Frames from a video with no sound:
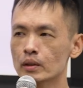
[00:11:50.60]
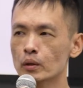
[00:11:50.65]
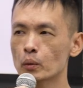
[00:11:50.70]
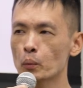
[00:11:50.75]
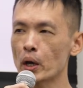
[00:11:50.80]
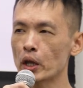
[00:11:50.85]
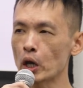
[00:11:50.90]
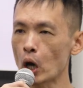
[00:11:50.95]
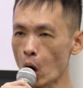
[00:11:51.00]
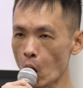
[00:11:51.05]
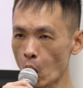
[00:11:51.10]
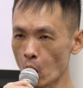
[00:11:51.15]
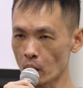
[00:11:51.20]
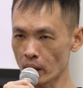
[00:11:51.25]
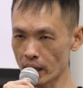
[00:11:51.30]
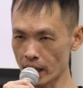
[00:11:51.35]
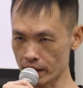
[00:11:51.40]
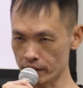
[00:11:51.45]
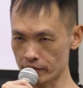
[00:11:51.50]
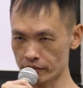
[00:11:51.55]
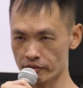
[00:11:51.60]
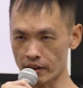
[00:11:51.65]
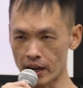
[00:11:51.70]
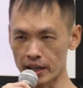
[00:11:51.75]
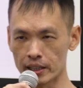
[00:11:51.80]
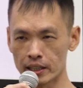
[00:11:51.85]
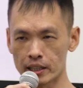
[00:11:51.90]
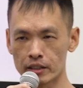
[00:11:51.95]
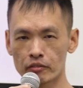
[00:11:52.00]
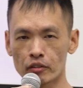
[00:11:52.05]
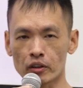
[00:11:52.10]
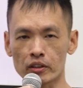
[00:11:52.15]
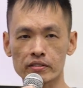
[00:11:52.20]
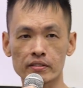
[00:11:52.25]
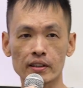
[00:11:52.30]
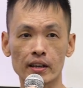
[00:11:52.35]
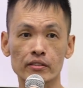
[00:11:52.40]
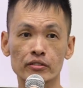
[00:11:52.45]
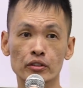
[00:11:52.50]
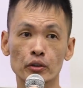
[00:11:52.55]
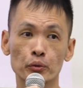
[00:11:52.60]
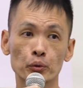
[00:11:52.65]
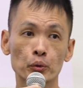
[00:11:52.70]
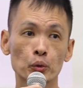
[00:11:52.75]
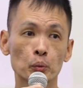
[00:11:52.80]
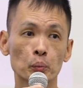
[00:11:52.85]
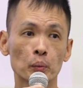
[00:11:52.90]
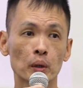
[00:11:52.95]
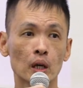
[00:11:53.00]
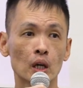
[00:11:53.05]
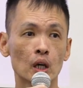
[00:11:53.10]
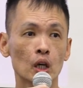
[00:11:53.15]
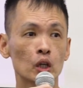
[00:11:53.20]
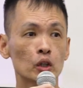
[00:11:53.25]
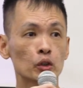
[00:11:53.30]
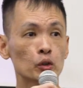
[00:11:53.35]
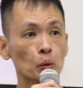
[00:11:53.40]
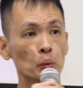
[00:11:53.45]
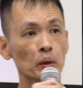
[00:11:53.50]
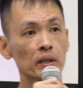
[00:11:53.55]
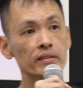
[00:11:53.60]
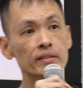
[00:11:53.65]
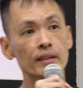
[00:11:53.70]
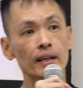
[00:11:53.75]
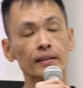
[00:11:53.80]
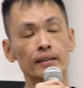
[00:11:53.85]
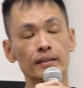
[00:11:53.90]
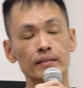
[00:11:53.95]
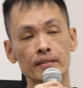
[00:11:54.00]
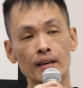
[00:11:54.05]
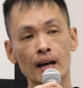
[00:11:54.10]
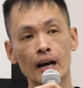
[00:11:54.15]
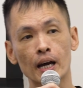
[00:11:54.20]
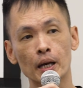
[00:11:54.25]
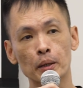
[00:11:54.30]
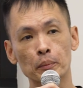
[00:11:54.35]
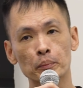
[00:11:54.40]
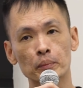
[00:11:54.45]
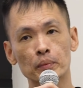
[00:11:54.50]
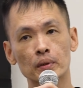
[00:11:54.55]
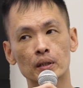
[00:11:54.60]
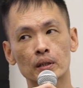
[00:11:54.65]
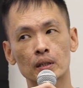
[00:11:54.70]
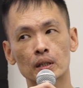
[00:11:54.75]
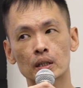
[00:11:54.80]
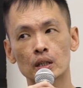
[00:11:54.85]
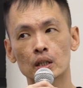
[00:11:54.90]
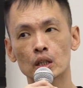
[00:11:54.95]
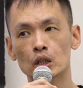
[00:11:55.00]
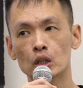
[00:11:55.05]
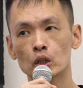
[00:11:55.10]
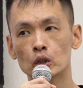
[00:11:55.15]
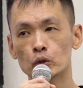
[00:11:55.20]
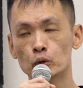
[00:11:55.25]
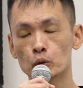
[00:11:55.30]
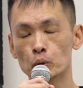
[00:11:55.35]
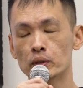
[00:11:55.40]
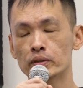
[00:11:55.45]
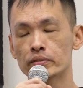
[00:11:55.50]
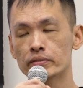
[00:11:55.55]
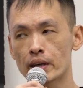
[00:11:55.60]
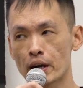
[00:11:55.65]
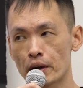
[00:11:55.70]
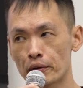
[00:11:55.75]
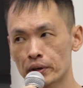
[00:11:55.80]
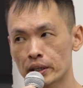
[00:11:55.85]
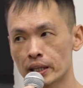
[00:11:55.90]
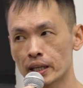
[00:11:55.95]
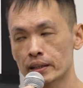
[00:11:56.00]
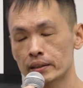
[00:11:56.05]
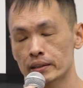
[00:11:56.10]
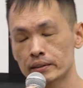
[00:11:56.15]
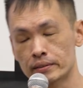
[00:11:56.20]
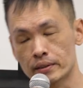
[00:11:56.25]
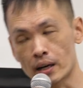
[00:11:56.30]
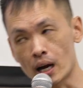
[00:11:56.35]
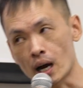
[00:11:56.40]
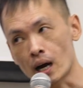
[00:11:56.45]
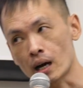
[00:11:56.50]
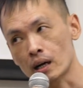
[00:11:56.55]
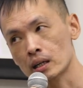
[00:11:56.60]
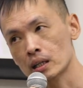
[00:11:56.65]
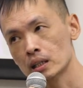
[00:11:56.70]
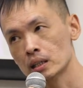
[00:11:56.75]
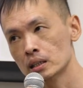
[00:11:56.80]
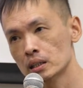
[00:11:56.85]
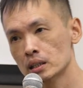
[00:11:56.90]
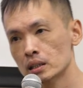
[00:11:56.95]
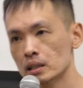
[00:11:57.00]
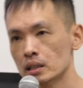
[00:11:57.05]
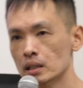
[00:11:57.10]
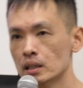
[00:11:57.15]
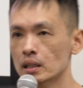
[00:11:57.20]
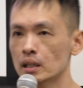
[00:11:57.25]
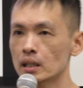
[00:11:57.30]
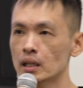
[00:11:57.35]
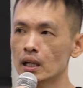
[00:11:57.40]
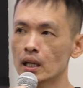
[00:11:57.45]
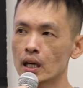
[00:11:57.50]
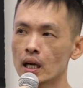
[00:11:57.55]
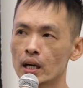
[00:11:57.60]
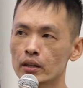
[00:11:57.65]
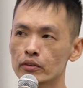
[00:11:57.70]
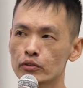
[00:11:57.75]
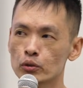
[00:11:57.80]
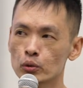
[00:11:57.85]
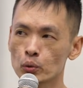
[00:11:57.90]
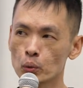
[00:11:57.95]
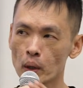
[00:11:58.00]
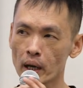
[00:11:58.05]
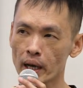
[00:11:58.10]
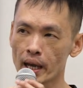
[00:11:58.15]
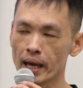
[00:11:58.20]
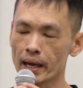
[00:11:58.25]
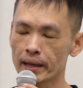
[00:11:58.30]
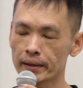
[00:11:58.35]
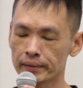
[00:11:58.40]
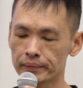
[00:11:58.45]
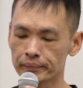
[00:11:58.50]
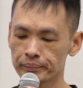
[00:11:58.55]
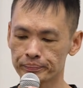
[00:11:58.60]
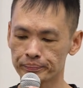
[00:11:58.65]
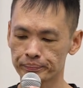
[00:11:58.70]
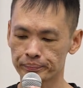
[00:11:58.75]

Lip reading: When all light finally forsakes a room, do we take the time to interrogate the dark? And to what end?